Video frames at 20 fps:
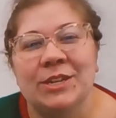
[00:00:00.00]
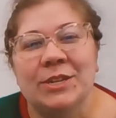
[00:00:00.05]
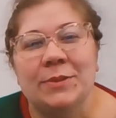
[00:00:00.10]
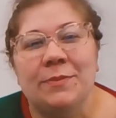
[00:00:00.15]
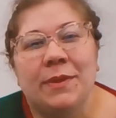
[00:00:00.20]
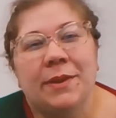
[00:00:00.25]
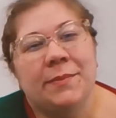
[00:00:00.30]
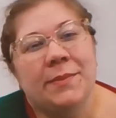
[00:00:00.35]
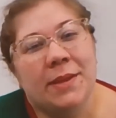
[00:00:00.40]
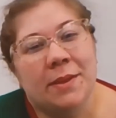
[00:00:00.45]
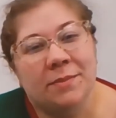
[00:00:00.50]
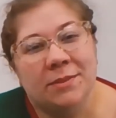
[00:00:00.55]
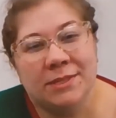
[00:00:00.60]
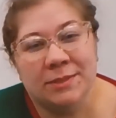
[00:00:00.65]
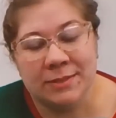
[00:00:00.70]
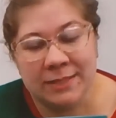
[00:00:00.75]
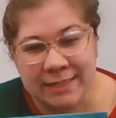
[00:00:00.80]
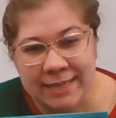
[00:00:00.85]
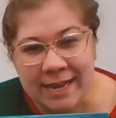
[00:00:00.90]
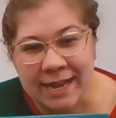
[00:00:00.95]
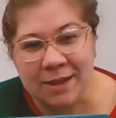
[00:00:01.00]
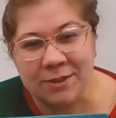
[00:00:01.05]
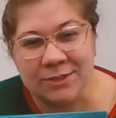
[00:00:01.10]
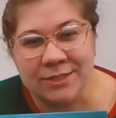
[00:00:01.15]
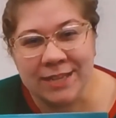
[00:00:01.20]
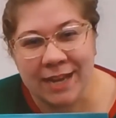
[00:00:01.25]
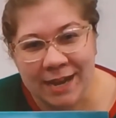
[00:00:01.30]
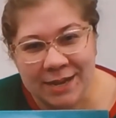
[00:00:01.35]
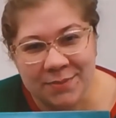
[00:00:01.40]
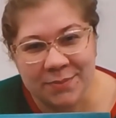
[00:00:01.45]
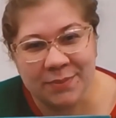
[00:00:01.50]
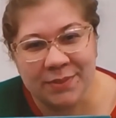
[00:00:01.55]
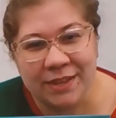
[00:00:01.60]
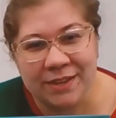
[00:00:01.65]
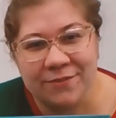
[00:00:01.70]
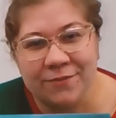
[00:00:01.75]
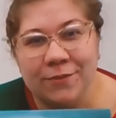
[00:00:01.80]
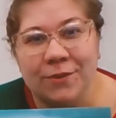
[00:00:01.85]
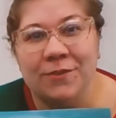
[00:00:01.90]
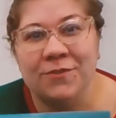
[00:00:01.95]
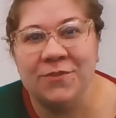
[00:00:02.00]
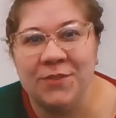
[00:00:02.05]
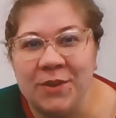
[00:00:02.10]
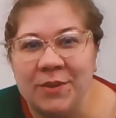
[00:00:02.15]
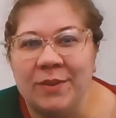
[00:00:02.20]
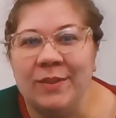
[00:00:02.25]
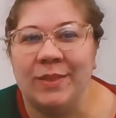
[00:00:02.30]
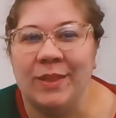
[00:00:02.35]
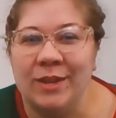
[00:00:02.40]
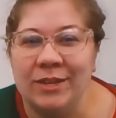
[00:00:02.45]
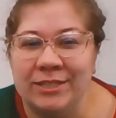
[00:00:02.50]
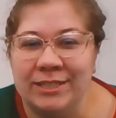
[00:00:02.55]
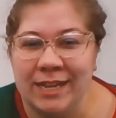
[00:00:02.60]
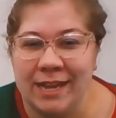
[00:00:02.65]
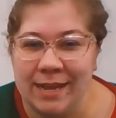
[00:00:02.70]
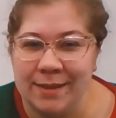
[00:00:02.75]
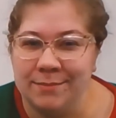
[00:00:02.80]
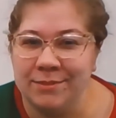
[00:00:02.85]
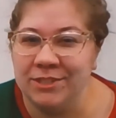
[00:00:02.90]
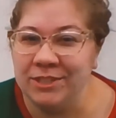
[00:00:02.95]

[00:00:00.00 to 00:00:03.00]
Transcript: You want to be able to stay outside and play for a very long time.